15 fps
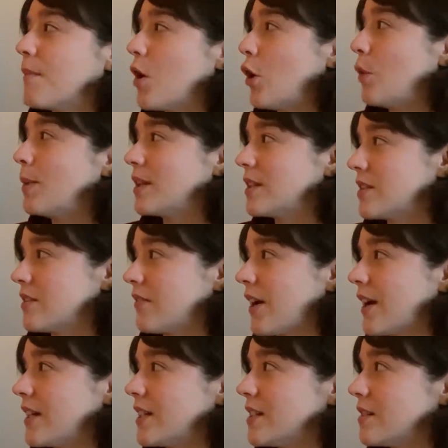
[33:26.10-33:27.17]
hoping to
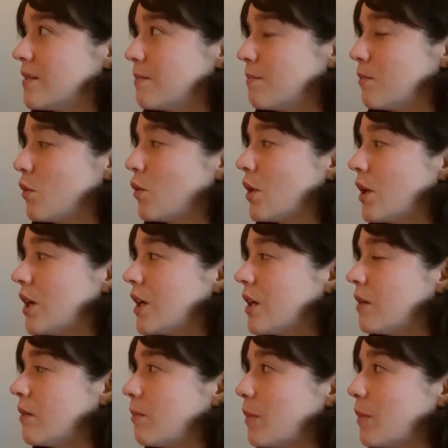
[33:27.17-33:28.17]
find more